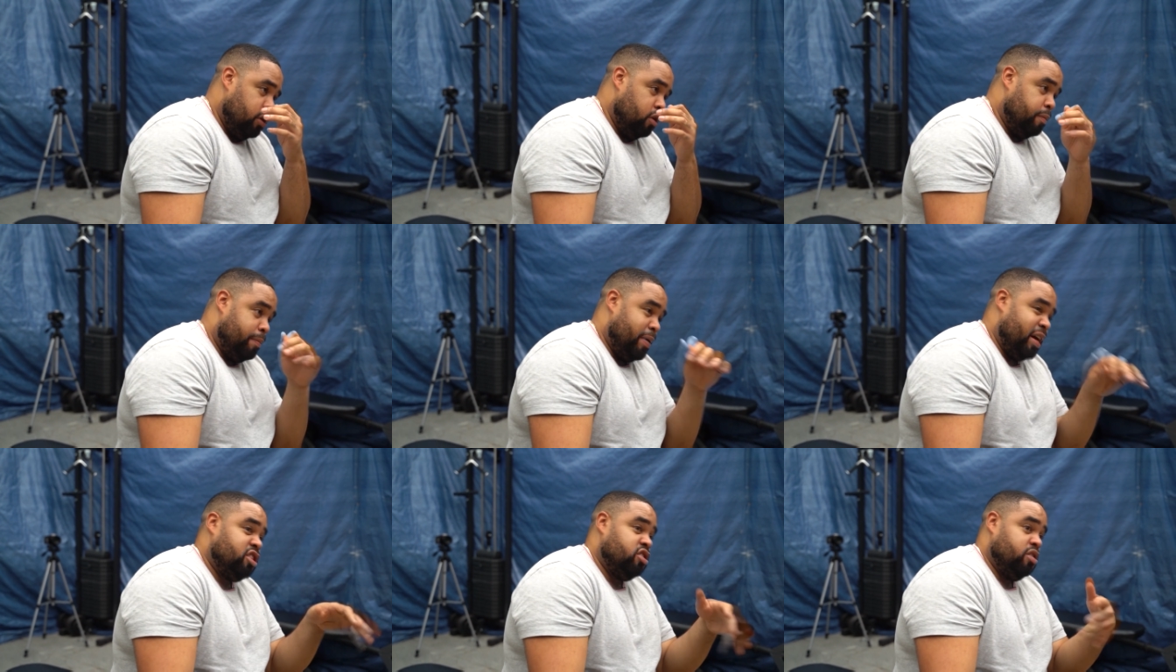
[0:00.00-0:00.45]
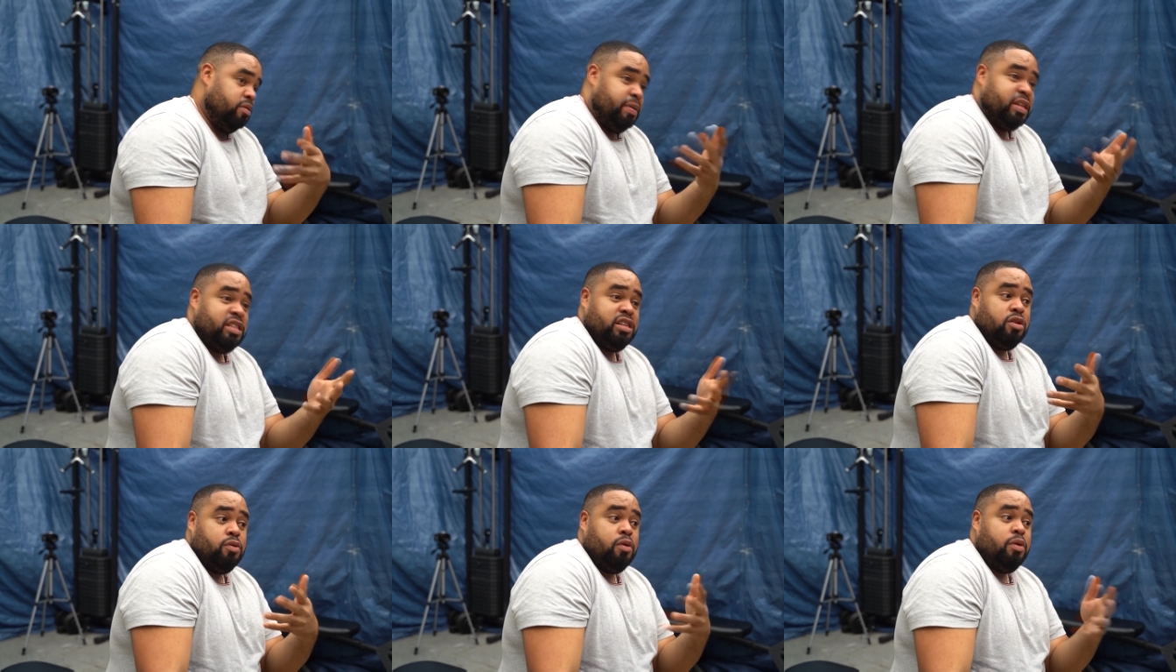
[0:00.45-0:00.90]
You know, passion,
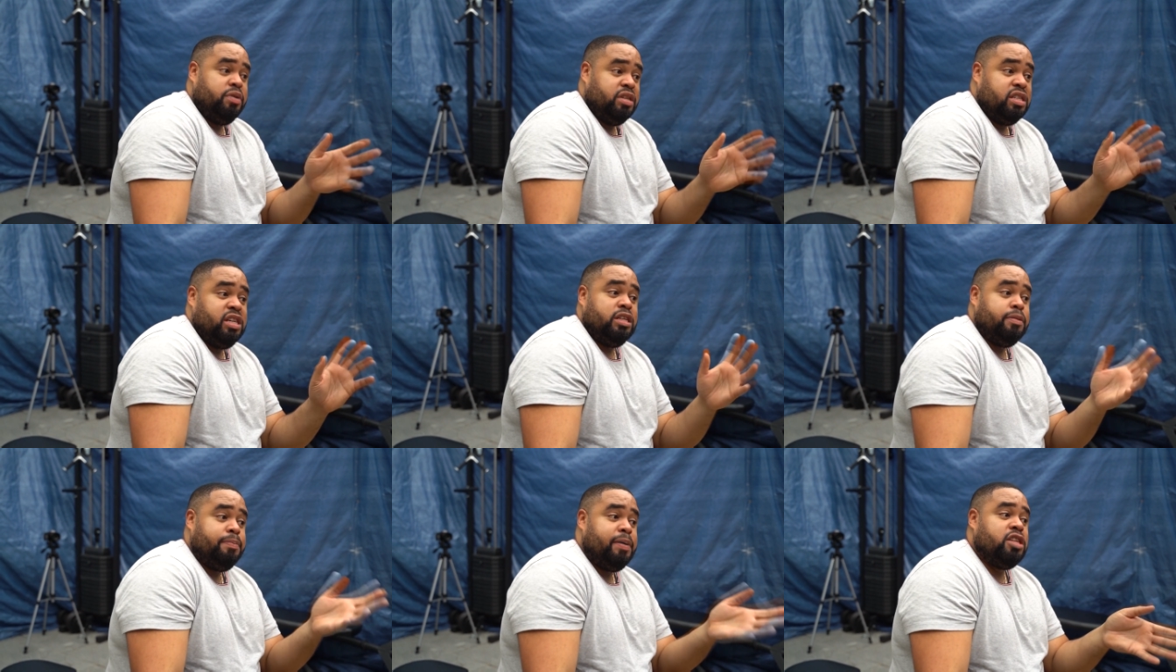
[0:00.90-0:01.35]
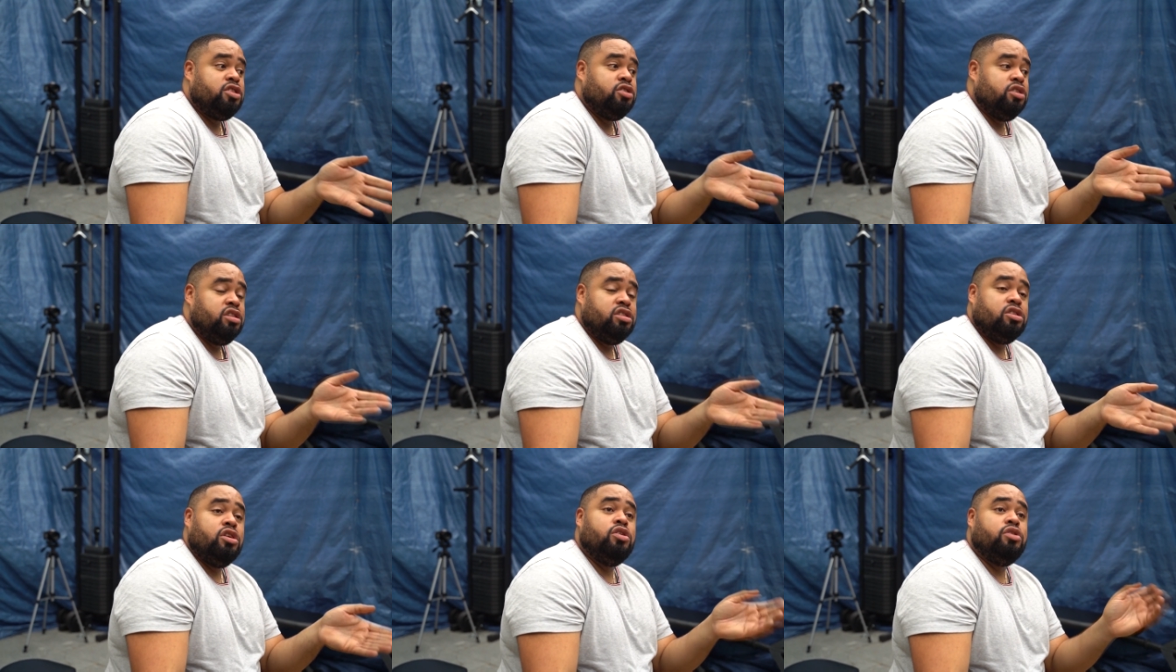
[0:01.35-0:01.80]
basically what we say is
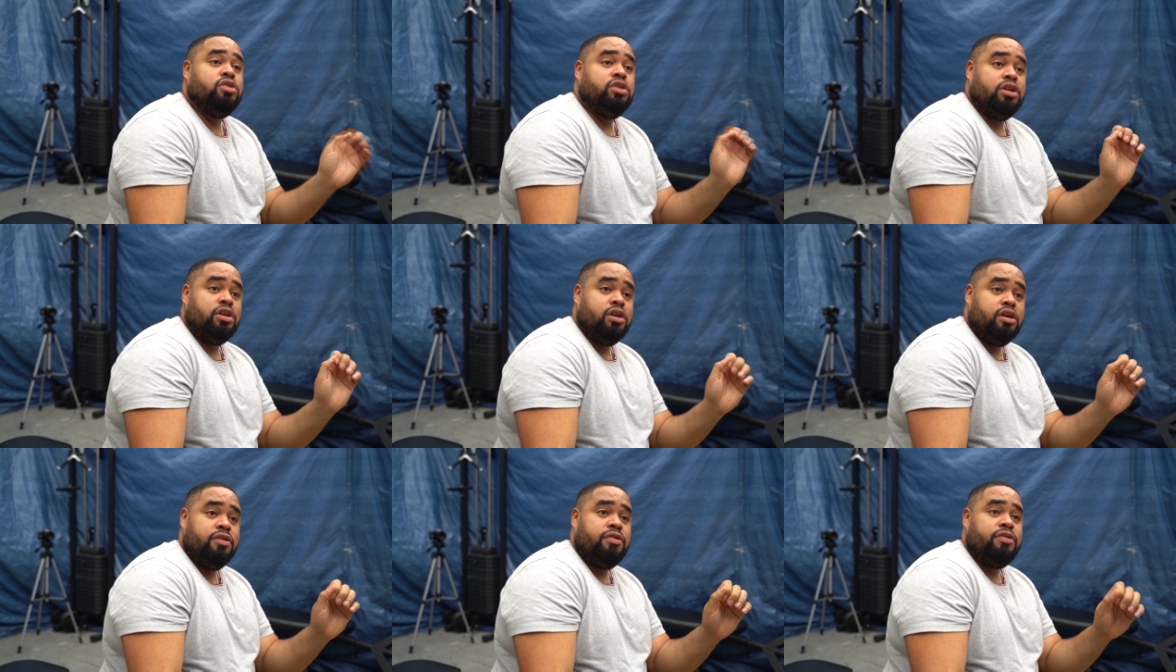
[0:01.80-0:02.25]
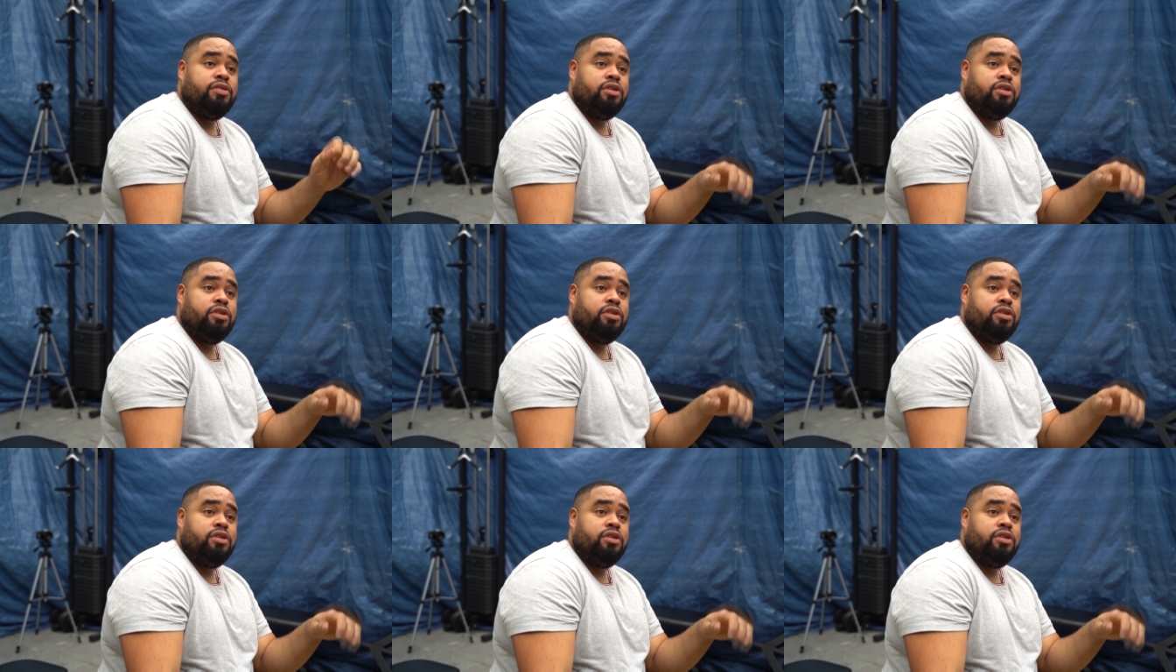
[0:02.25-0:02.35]
passion is not good enough.